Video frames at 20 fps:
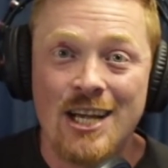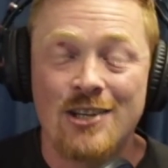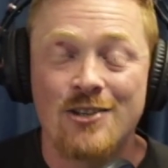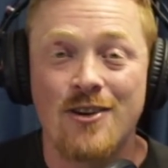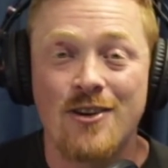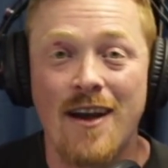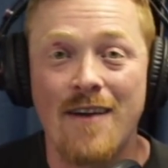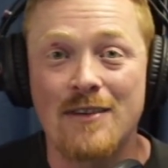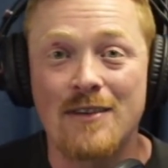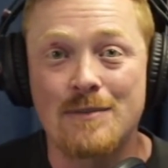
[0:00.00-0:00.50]

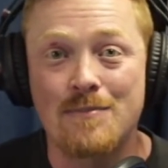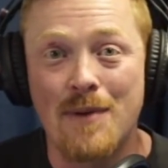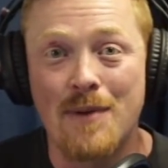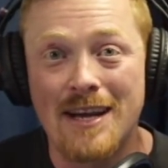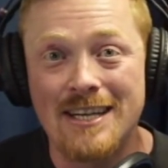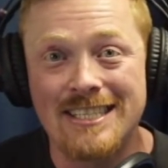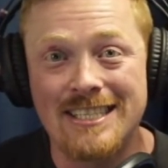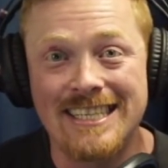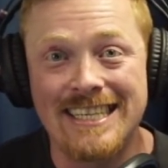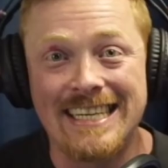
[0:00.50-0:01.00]
Travis
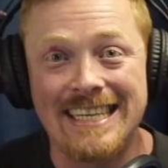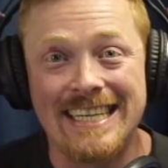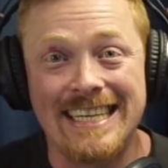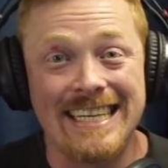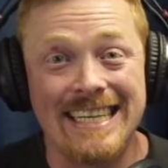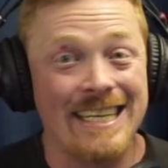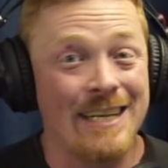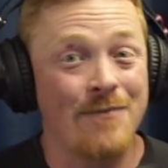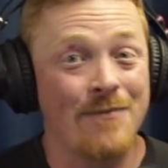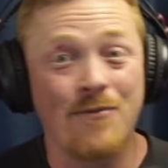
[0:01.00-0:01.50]
Bagent,
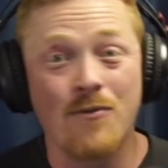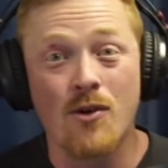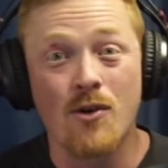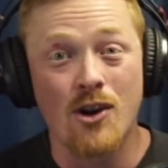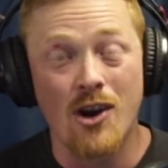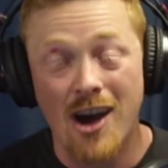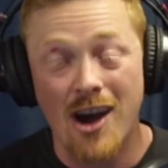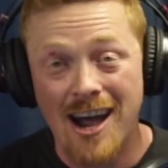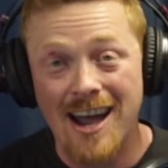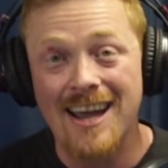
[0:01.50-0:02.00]
if
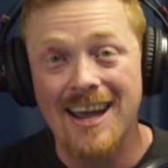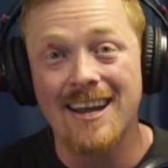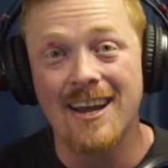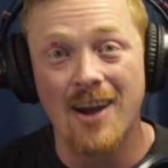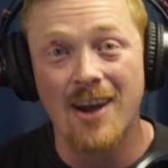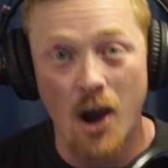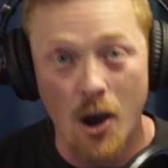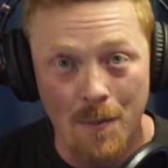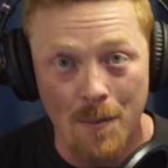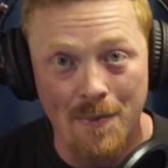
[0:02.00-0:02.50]
what I
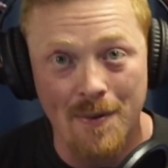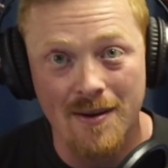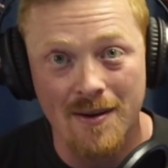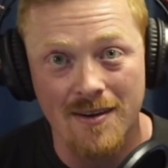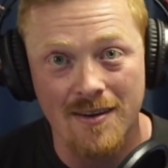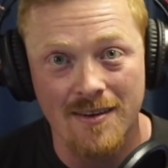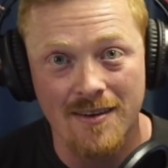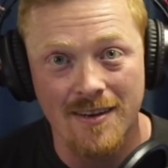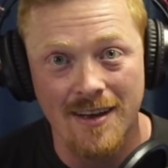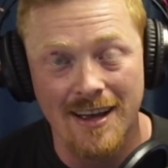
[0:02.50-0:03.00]
hope
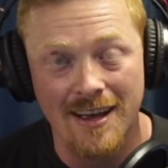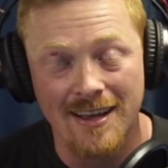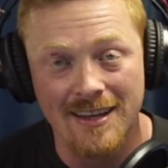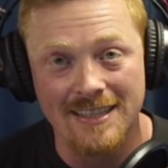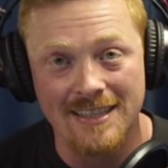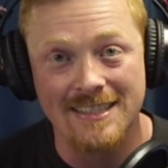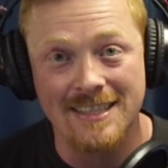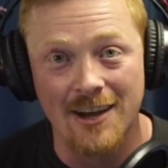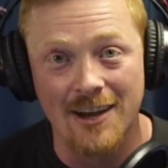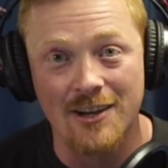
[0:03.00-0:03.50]

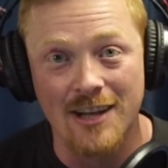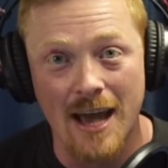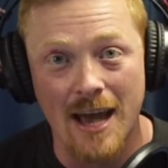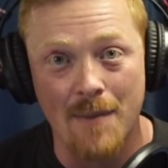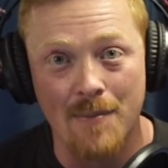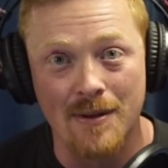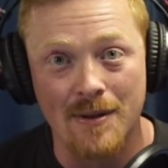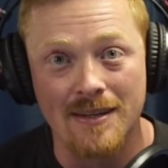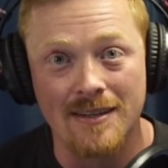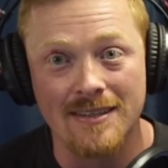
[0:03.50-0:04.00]
is going to
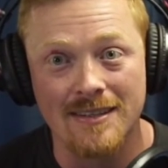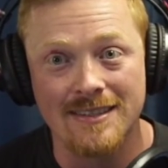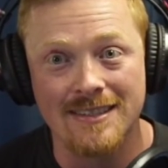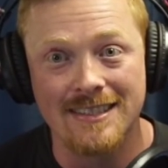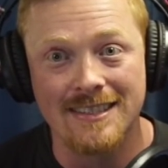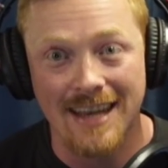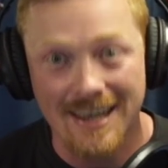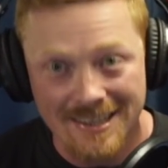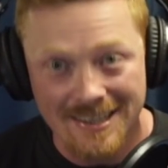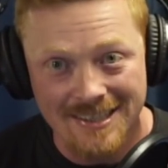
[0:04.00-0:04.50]
happen
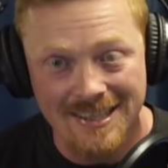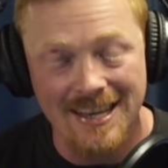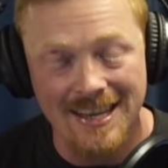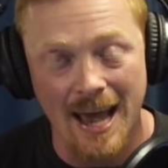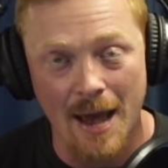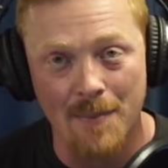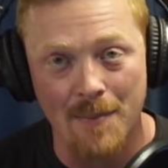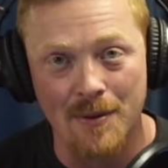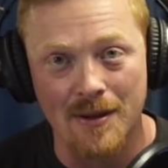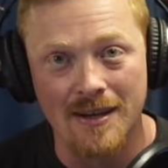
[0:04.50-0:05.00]
does
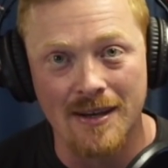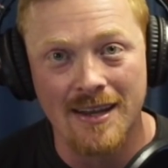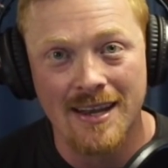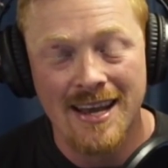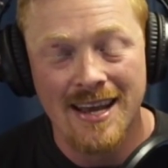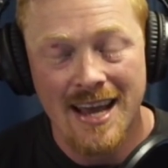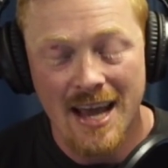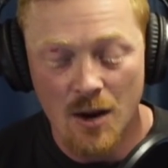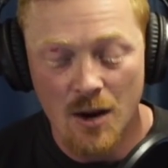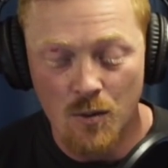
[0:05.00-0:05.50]
happen,
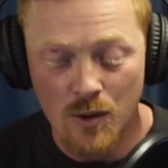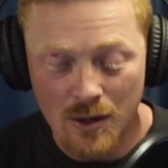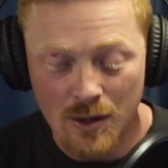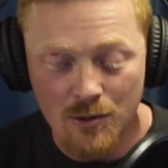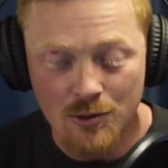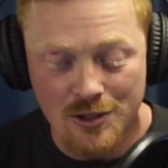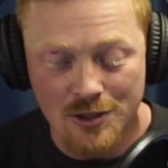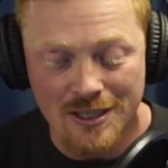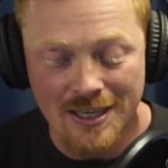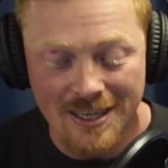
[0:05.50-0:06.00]
we
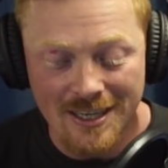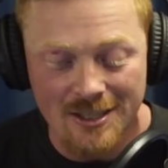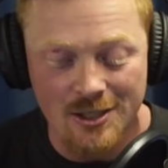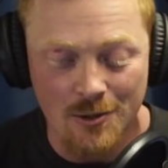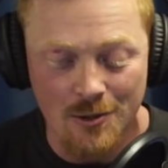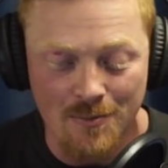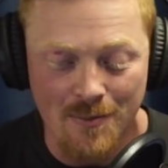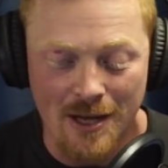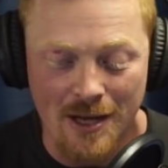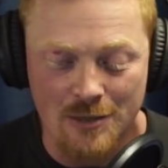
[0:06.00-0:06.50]
will see a
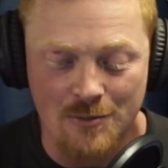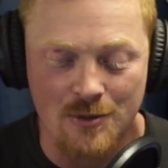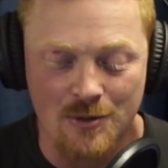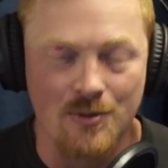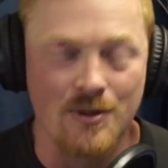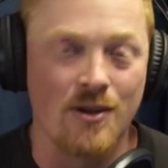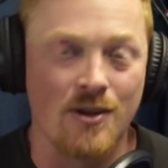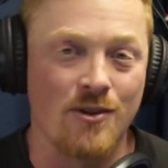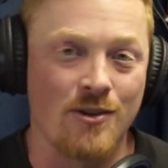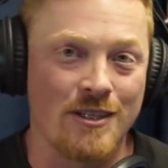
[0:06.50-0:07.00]
super match
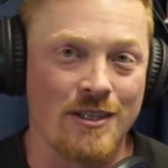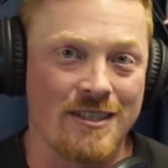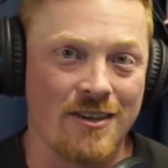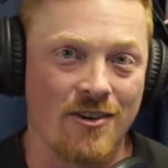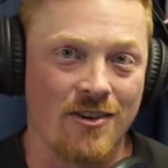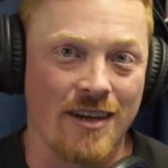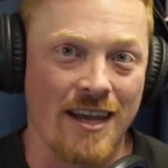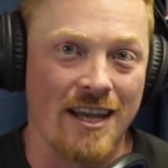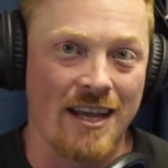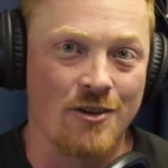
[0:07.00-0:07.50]
between Oleg
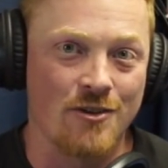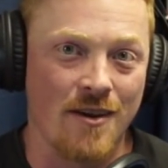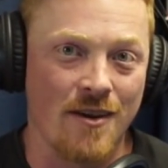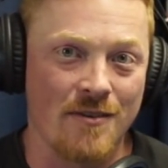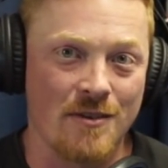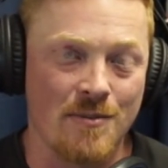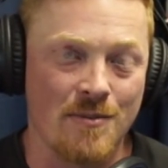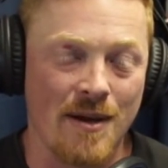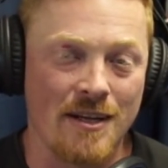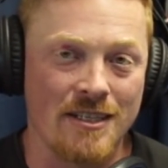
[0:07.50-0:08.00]
Zhokh and
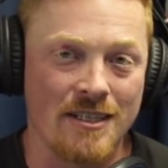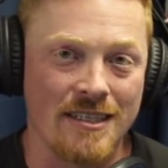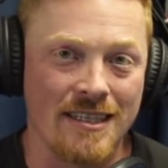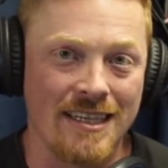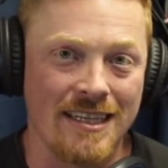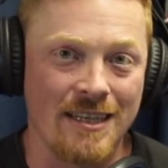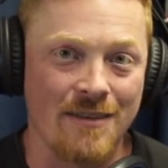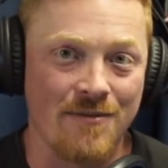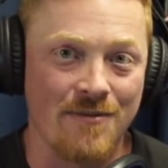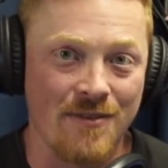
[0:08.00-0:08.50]
Travis Bagent
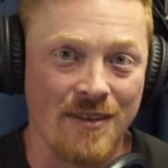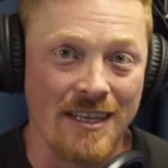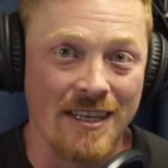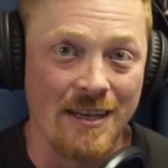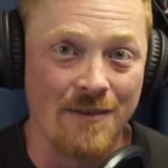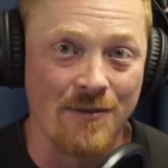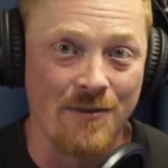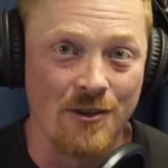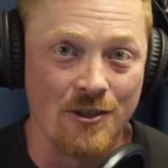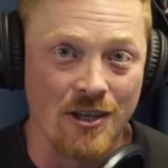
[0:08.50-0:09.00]
in the
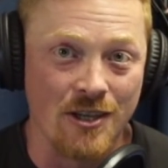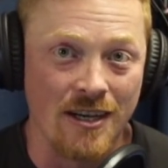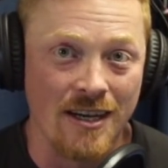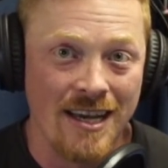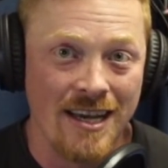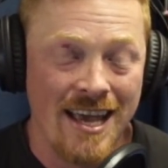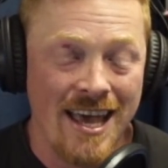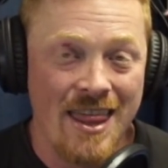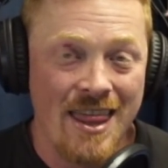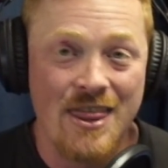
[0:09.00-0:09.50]
near future.
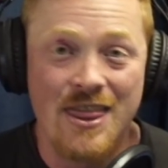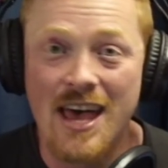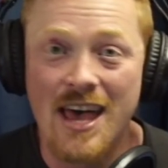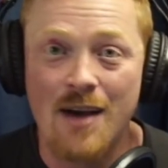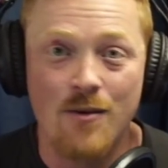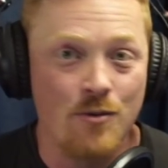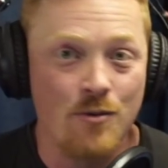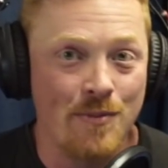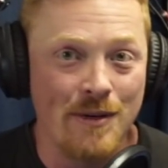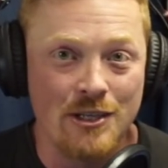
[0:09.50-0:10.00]

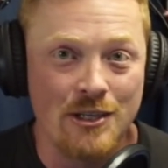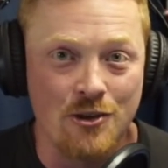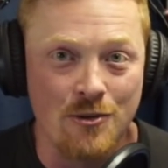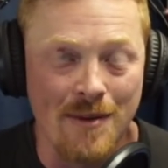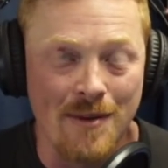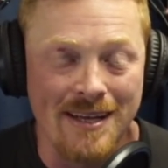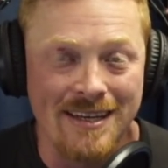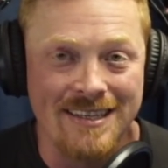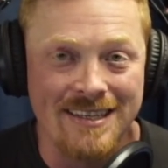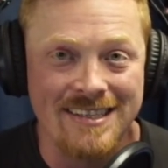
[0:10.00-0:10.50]
That would be
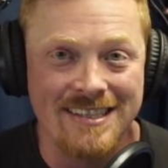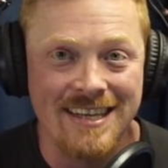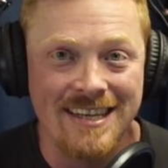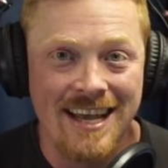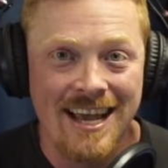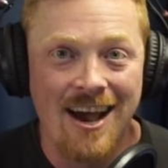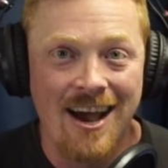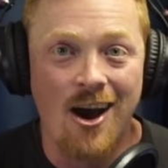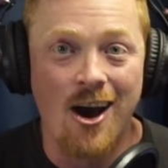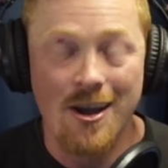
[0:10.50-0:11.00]
tremendous.
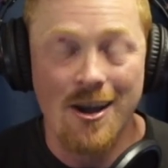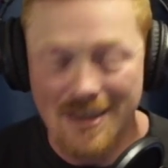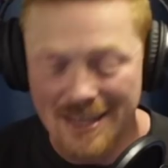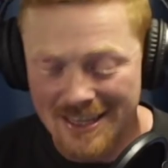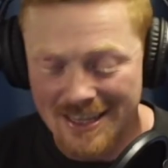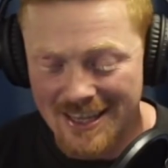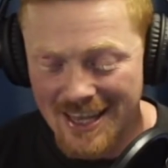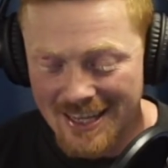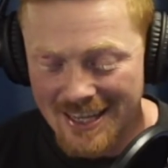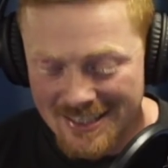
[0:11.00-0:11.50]
I
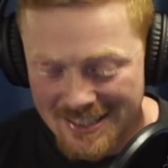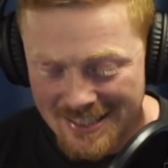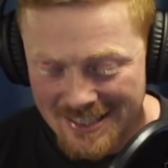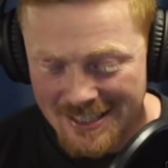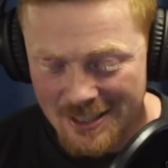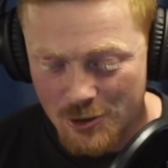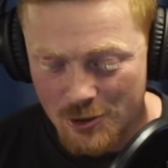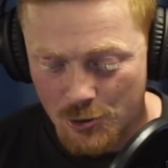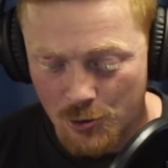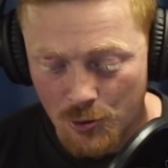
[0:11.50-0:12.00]
think
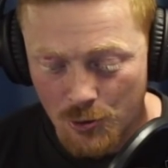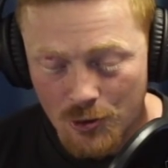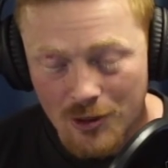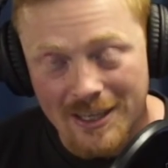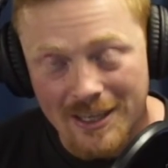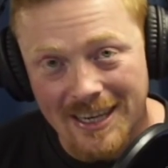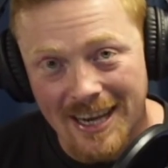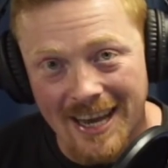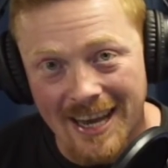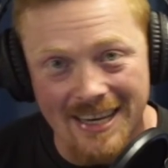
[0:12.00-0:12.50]
that's
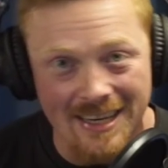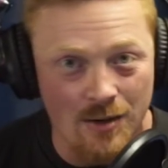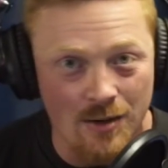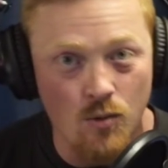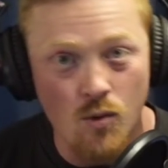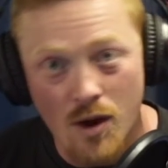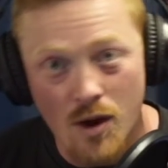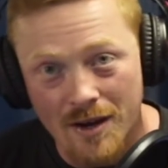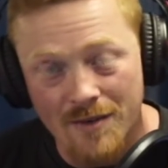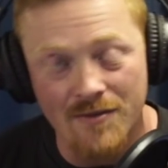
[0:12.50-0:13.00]
truly a
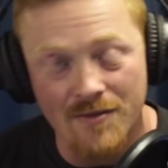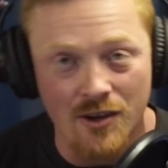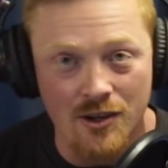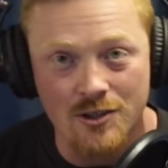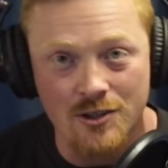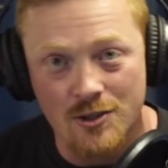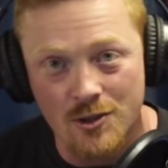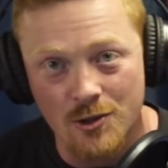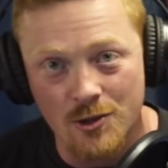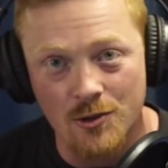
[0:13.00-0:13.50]
1
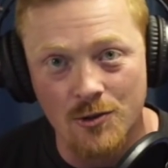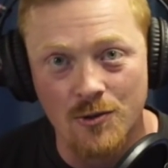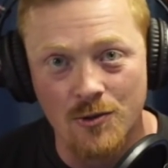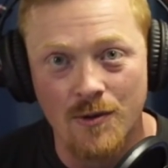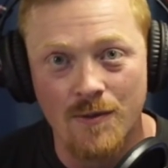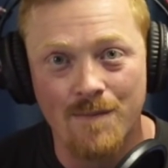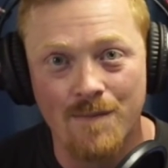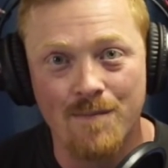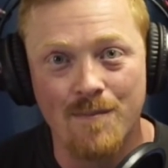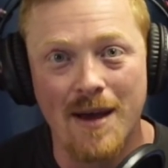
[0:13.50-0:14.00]
versus 2
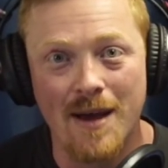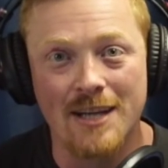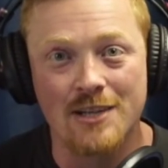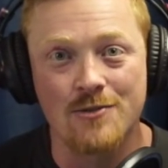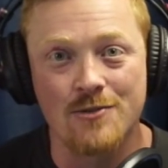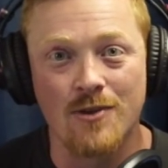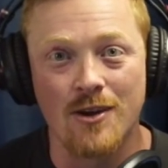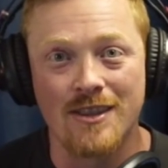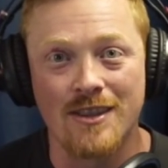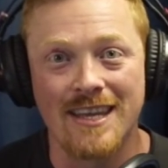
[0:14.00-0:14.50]

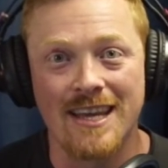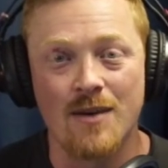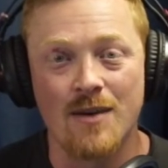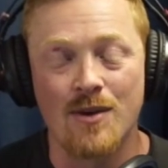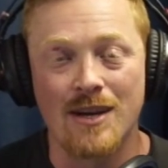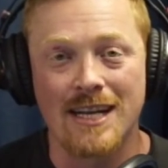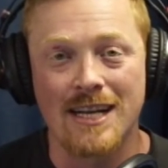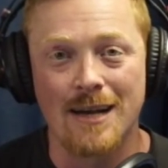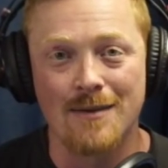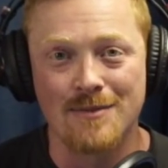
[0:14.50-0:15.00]
match right there
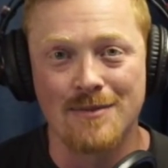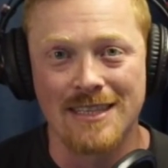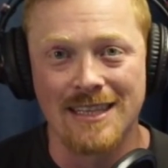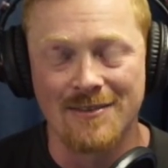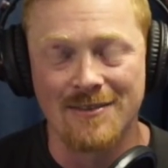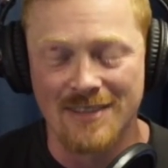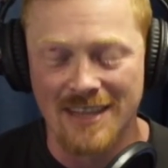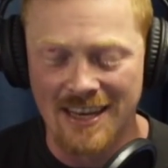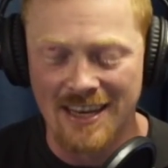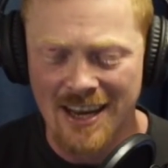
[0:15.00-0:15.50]
when it comes to
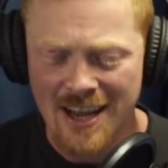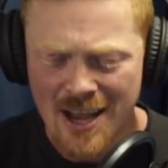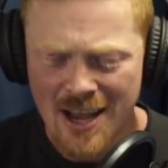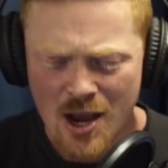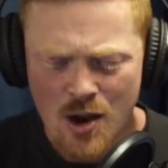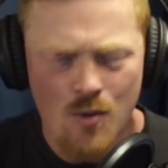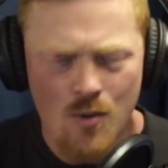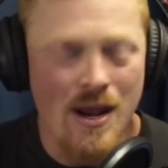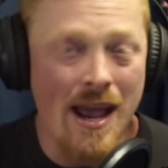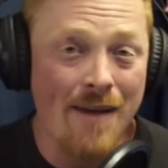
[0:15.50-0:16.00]
left hand.
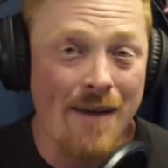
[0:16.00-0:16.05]
We